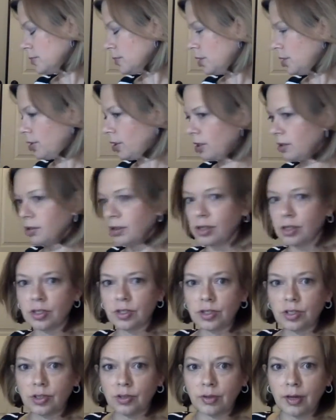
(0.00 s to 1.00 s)
you can
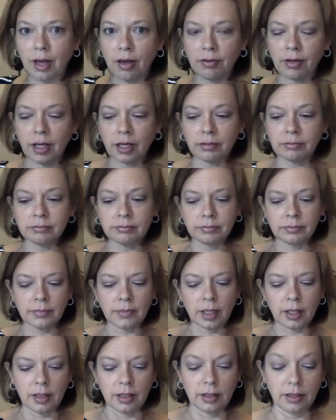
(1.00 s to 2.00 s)
tune out now
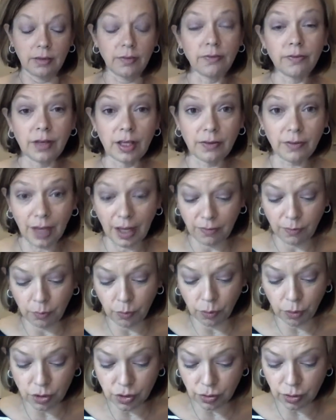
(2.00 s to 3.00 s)
if I haven't
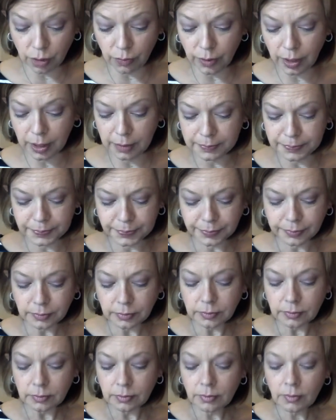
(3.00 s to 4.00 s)
bored you already.
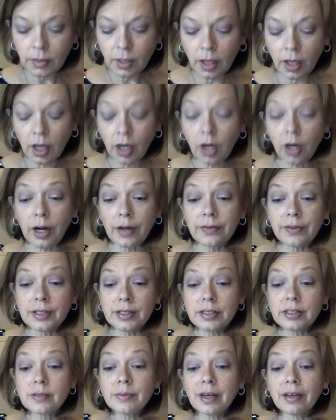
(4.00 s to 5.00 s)
All right,
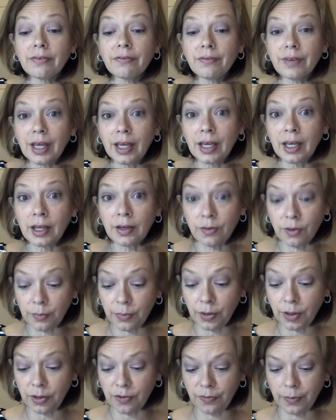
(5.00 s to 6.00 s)
this is my favorite
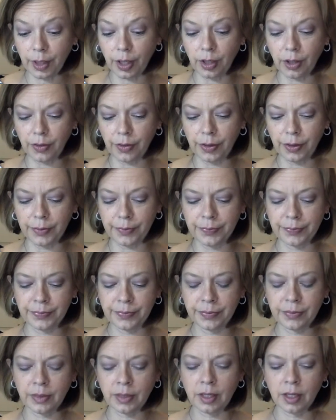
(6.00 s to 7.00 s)
part of my haul
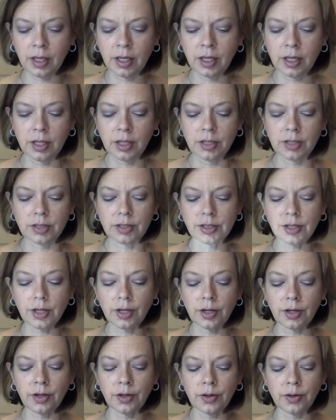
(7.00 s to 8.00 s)
though.
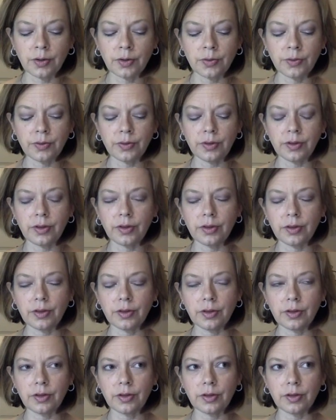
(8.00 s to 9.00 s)
So
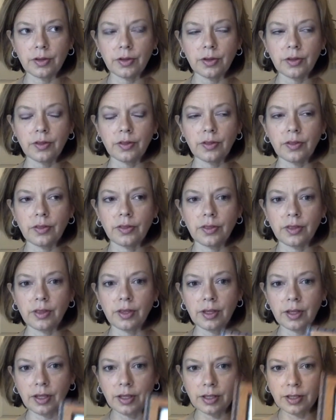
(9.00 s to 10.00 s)

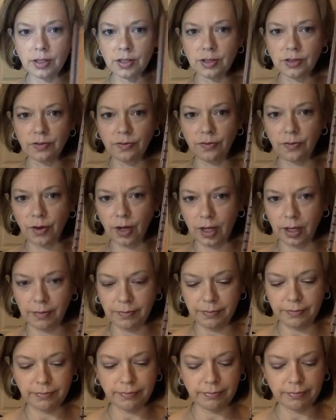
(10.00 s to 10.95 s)
this frame